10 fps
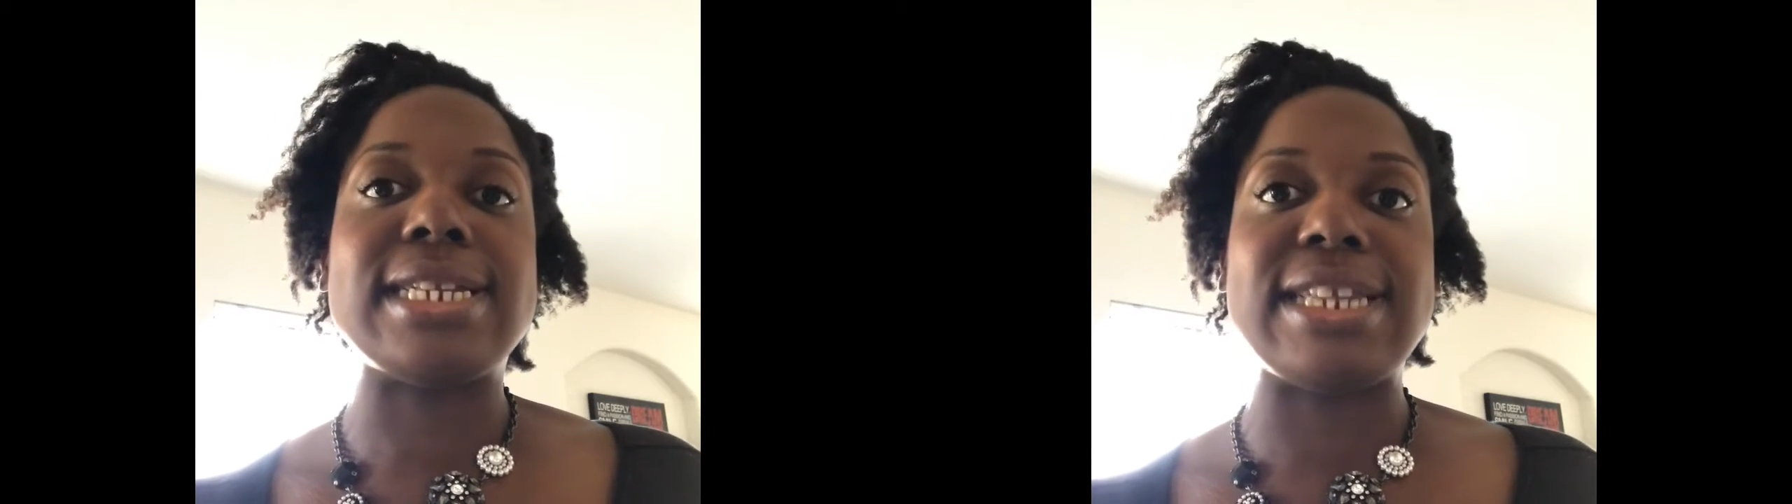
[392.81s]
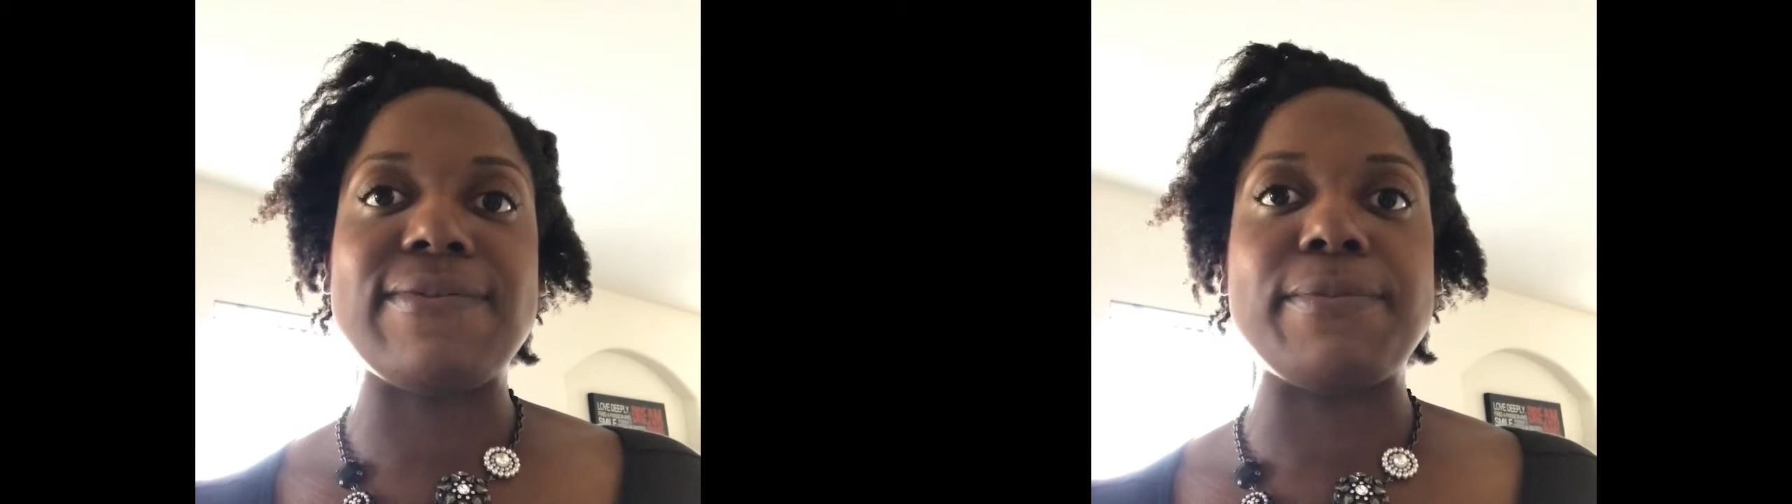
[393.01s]

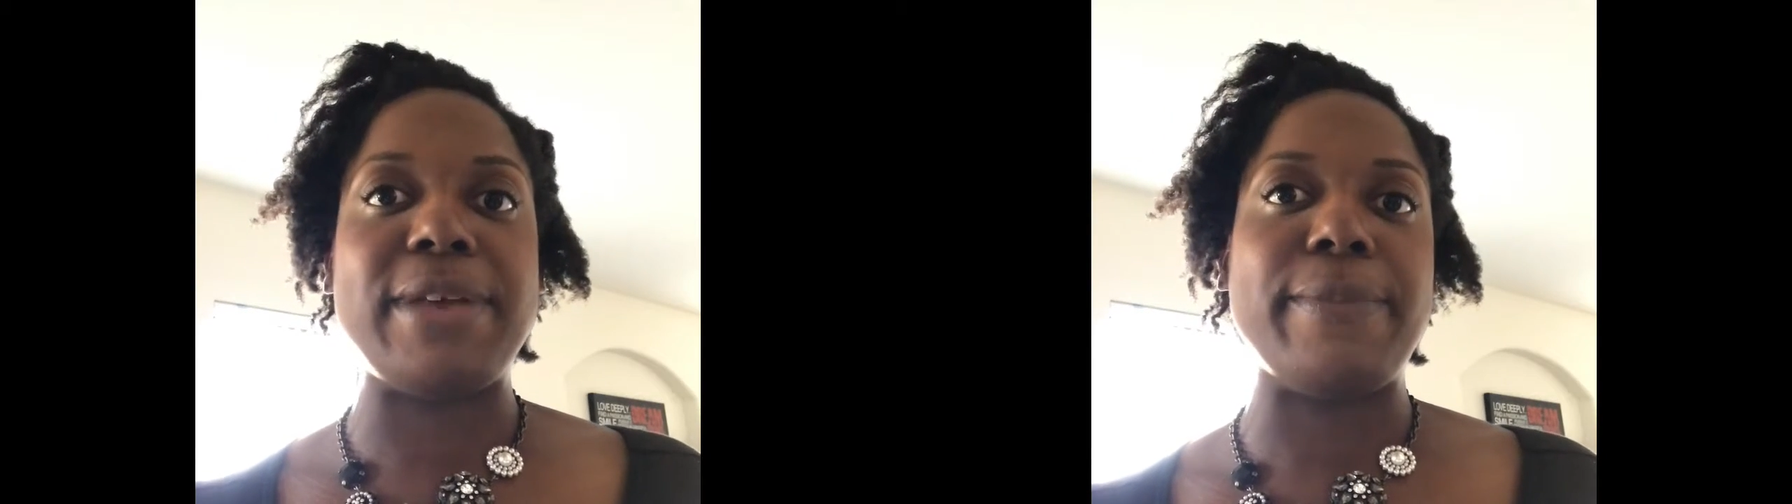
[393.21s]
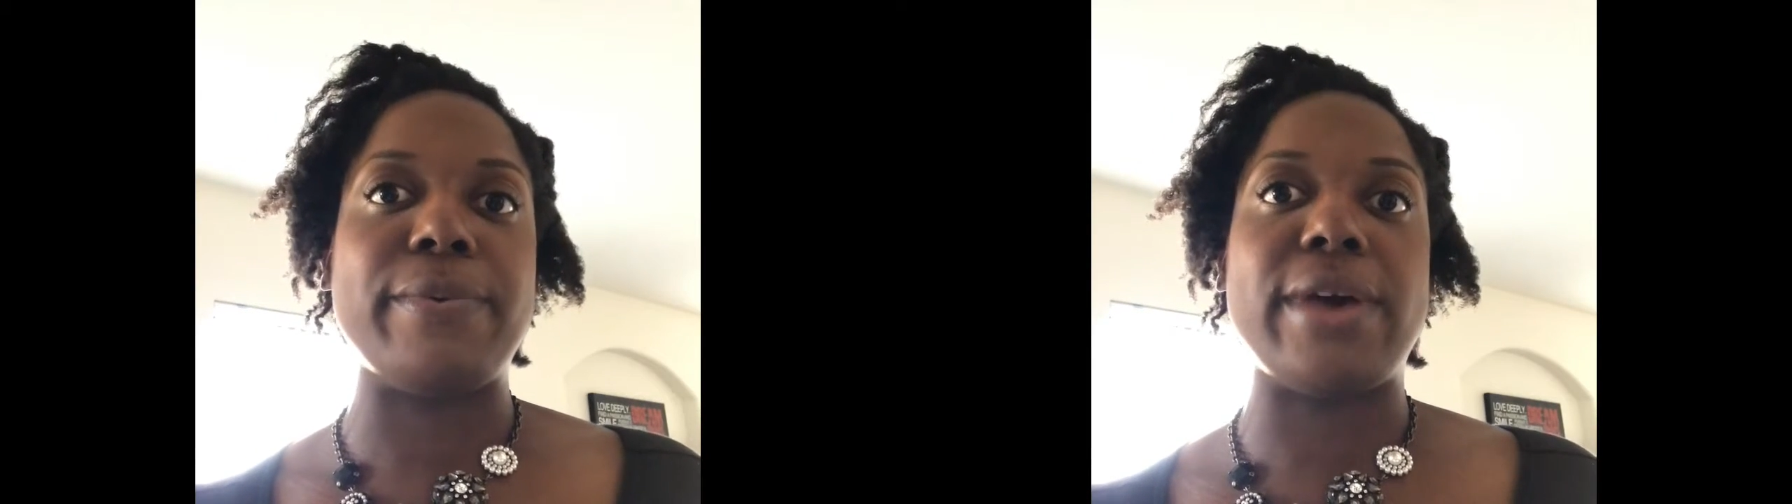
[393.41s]
to different
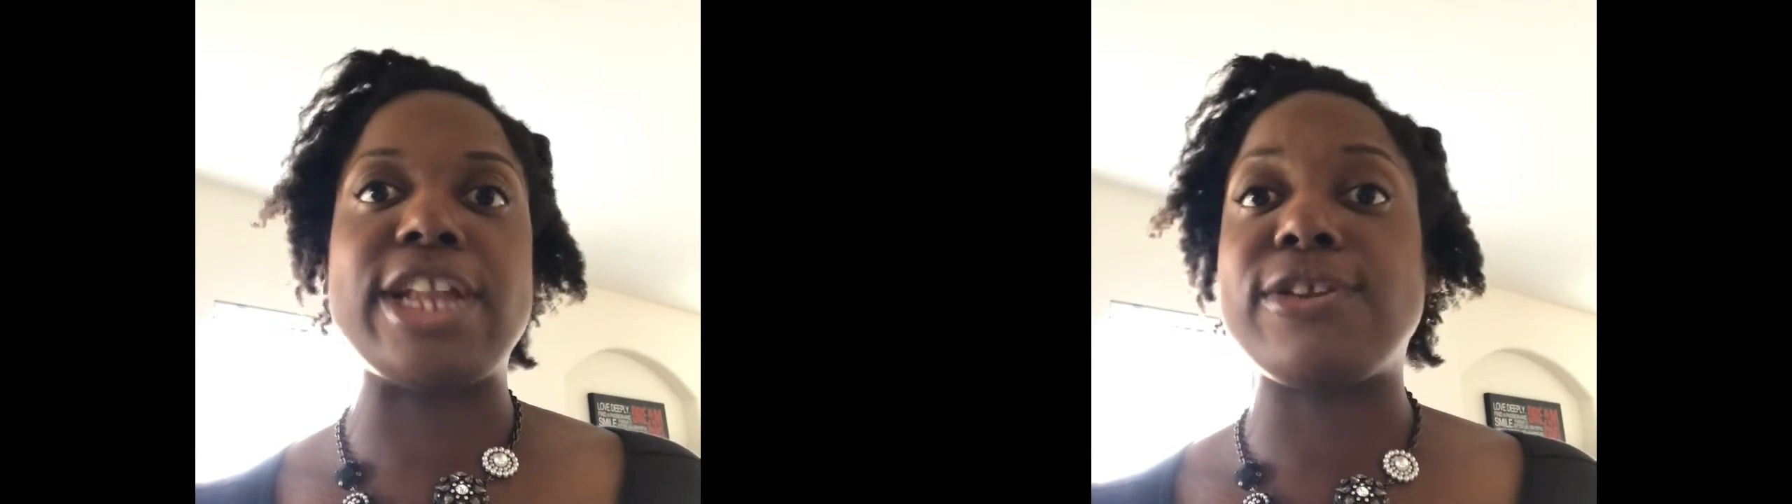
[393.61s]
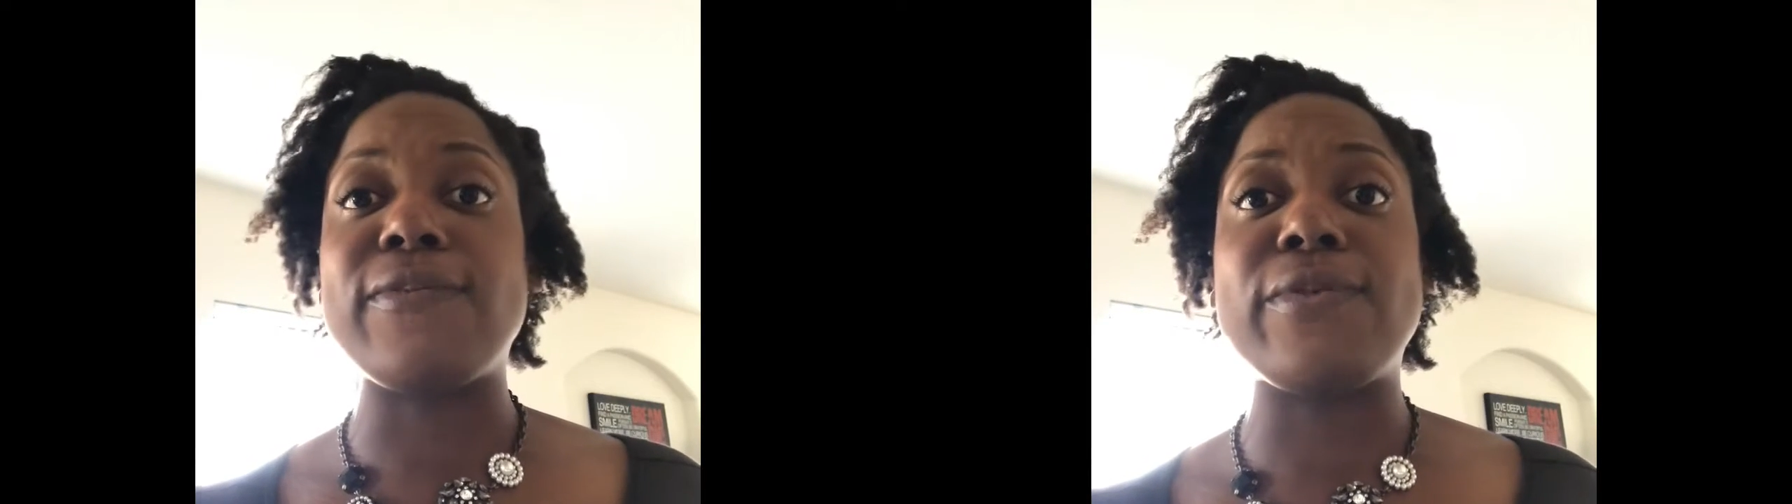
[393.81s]
people
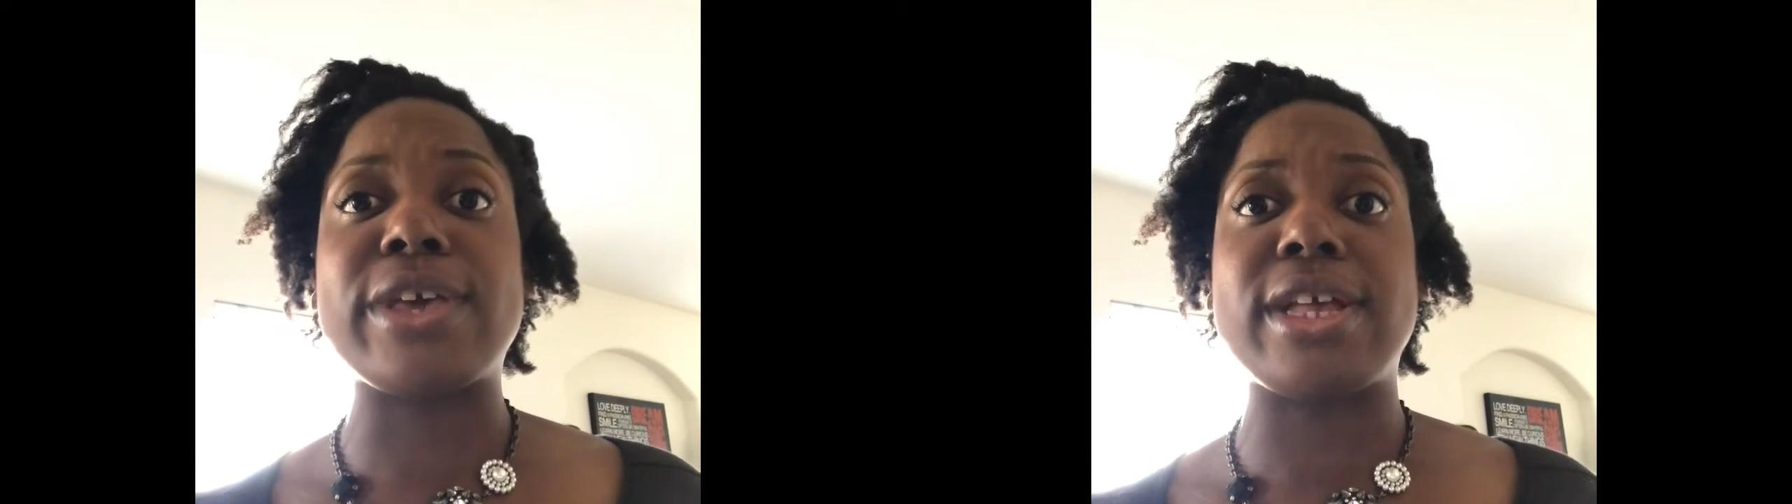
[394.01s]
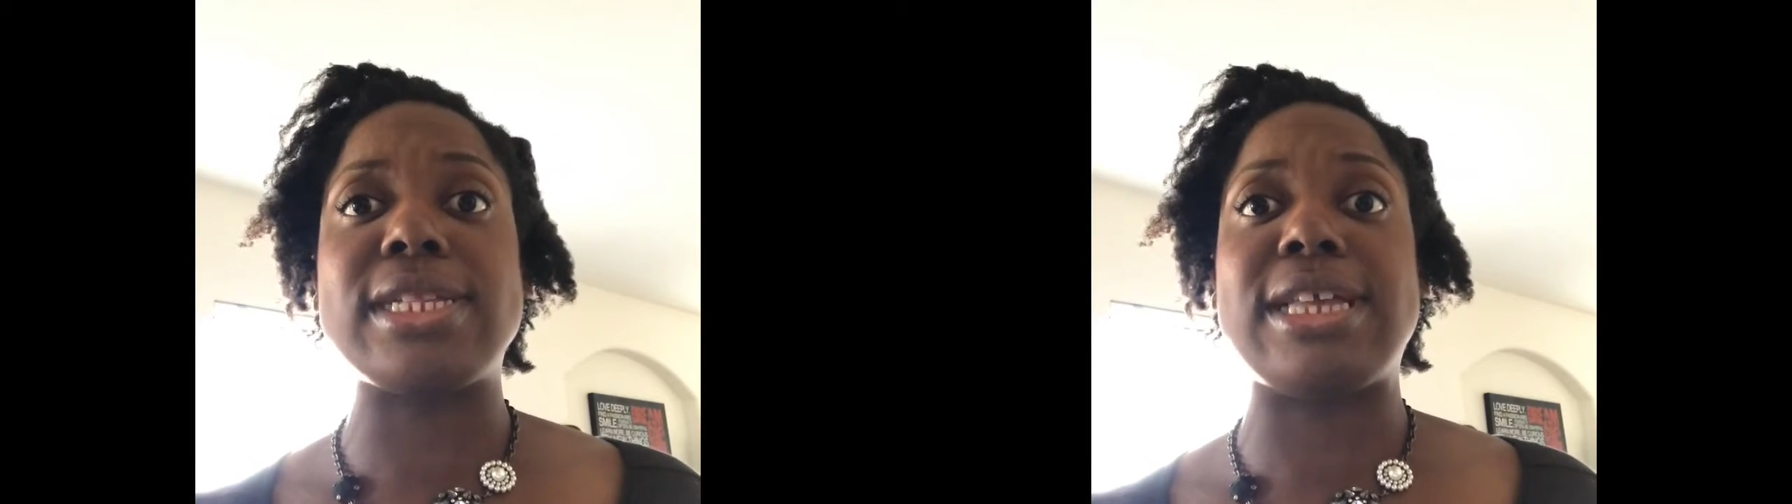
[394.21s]
and don't feel
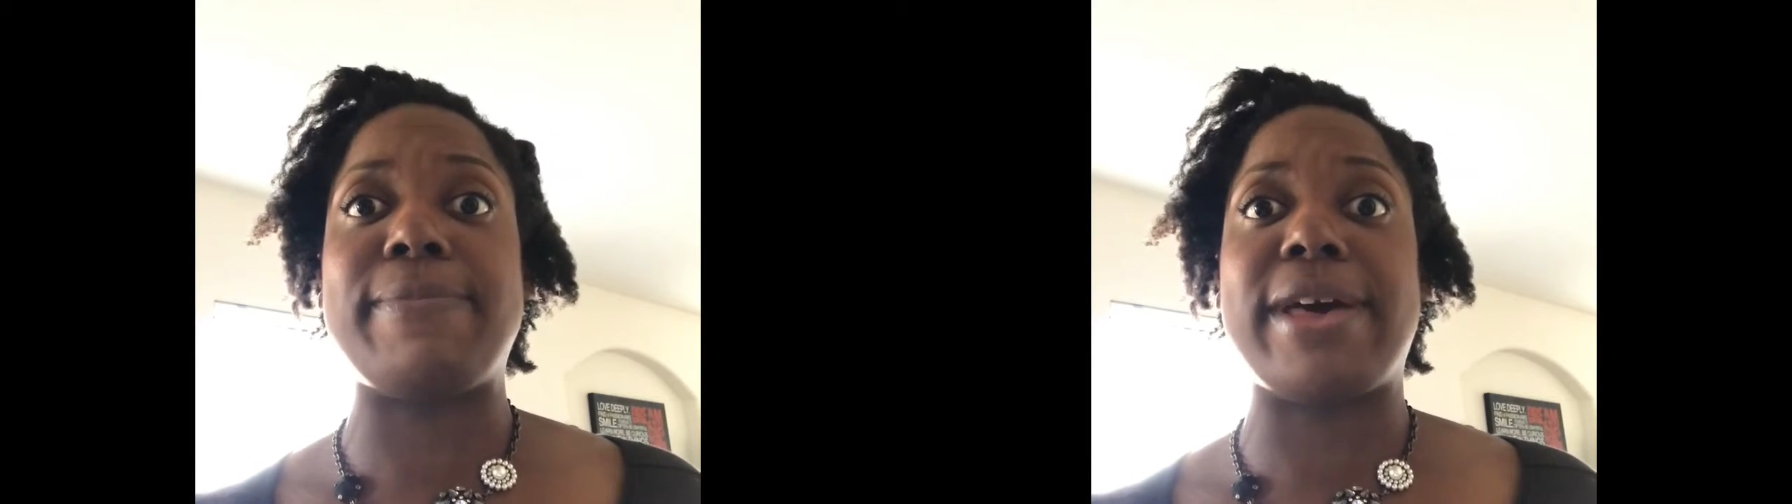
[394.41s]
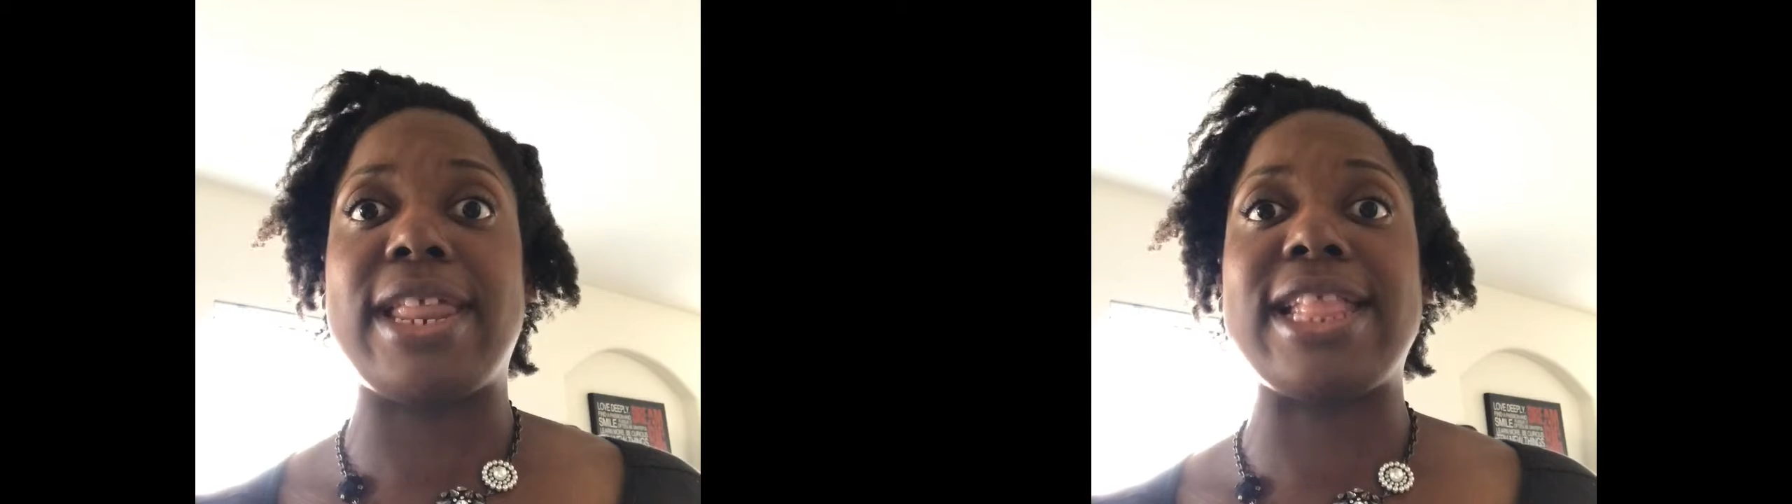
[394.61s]
guilty
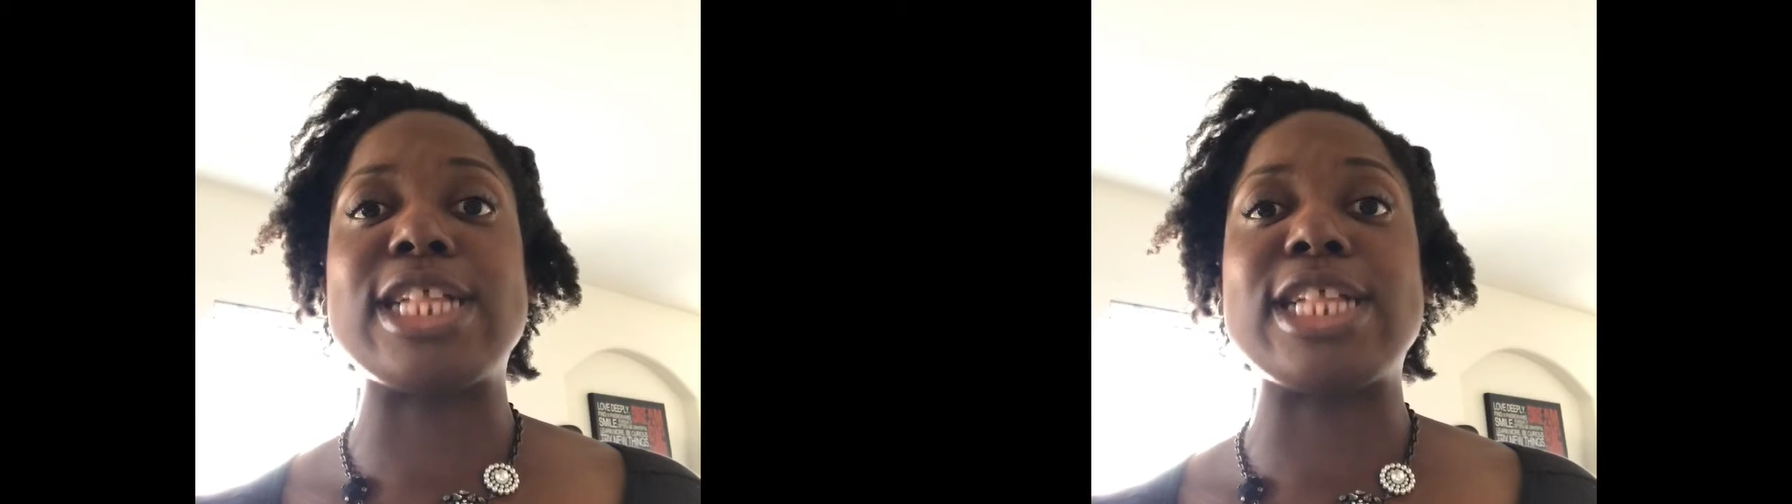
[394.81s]
about it.